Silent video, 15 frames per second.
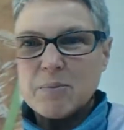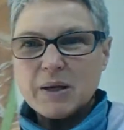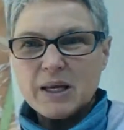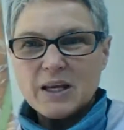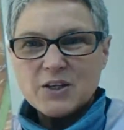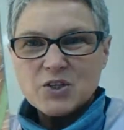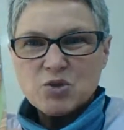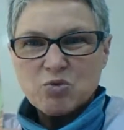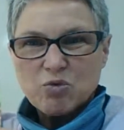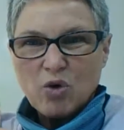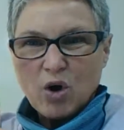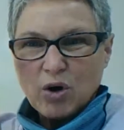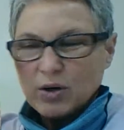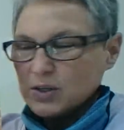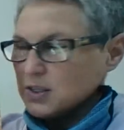them against
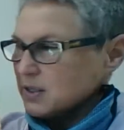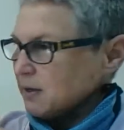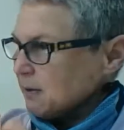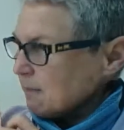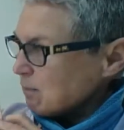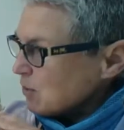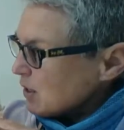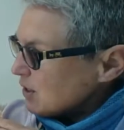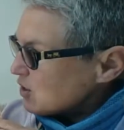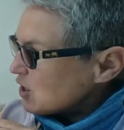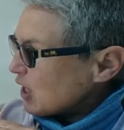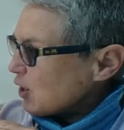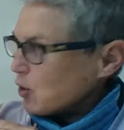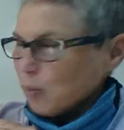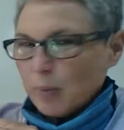rocks
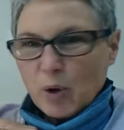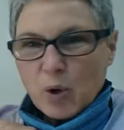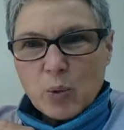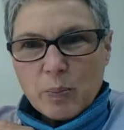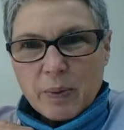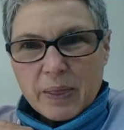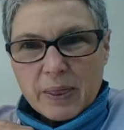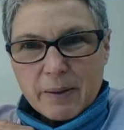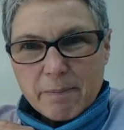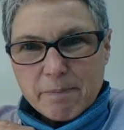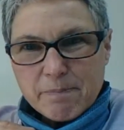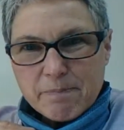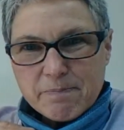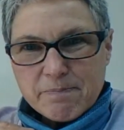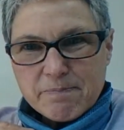to help open
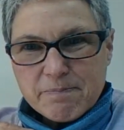them.